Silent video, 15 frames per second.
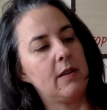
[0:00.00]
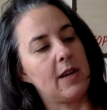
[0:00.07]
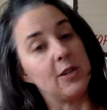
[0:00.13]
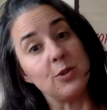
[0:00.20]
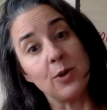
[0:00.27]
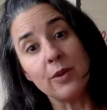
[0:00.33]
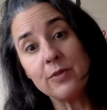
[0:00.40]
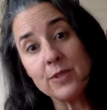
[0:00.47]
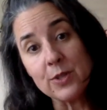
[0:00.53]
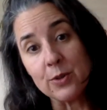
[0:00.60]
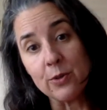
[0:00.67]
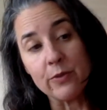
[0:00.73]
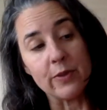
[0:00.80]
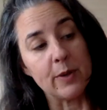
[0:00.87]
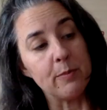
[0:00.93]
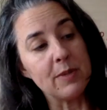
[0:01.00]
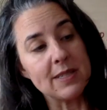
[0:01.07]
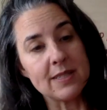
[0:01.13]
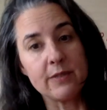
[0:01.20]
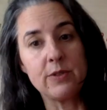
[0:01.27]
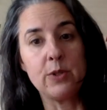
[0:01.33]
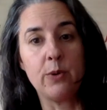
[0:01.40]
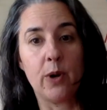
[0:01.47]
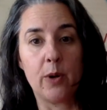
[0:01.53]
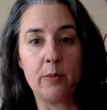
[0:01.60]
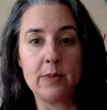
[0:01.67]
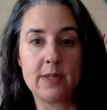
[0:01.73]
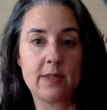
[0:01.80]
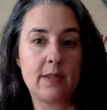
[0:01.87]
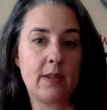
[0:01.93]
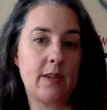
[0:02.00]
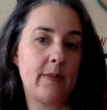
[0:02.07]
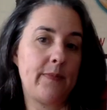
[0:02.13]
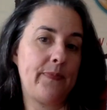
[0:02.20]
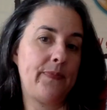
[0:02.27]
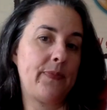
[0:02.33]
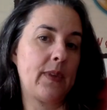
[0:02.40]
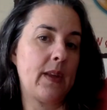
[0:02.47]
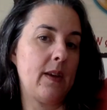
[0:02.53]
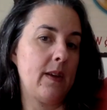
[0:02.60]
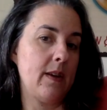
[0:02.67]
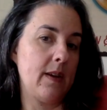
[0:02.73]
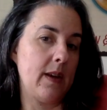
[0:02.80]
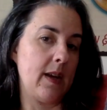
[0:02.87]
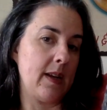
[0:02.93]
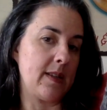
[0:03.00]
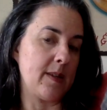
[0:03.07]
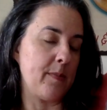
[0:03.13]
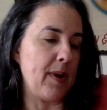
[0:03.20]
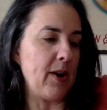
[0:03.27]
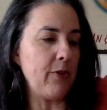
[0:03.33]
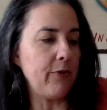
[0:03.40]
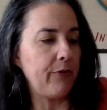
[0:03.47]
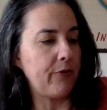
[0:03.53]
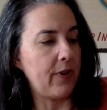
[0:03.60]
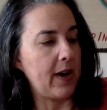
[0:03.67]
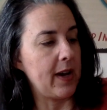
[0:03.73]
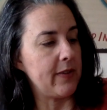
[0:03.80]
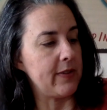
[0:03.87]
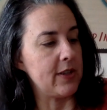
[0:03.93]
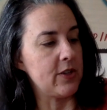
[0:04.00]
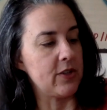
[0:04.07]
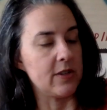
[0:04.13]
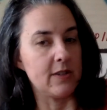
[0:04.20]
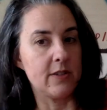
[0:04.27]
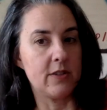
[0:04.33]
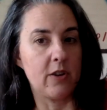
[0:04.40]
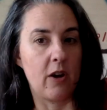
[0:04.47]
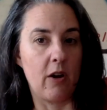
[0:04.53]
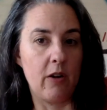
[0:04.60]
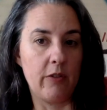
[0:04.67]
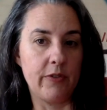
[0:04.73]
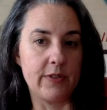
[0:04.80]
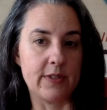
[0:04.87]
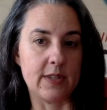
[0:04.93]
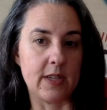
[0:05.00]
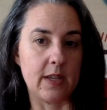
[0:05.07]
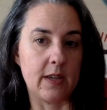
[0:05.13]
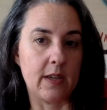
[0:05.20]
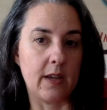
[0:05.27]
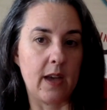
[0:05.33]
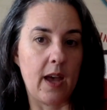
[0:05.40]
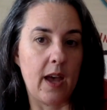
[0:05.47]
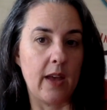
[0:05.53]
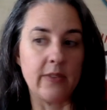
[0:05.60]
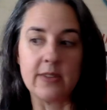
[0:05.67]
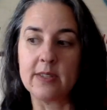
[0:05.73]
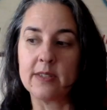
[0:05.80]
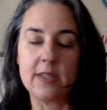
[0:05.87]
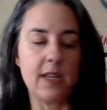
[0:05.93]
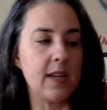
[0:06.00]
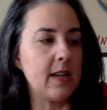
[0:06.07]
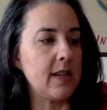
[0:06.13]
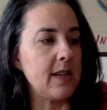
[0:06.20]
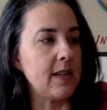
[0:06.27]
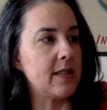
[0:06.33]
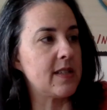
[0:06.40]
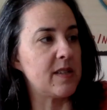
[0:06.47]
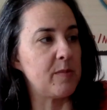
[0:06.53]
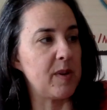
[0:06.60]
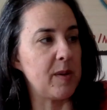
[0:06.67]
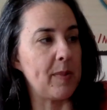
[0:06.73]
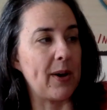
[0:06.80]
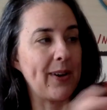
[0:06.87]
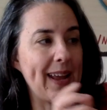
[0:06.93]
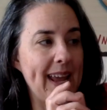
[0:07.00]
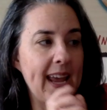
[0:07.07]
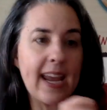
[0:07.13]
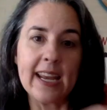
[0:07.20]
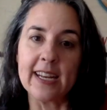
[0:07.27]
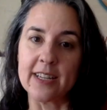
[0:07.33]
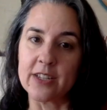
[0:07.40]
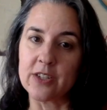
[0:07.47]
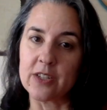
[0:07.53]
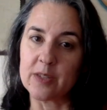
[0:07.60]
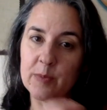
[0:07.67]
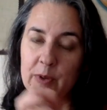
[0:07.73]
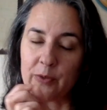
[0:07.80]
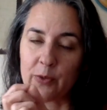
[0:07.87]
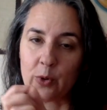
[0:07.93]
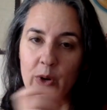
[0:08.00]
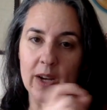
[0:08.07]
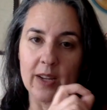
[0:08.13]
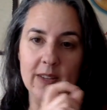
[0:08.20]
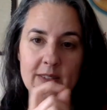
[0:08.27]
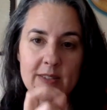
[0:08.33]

I do have two of them because I have two arms. It's about 5 inches tall, the steek, and the steek needs to be about 8 inches before I can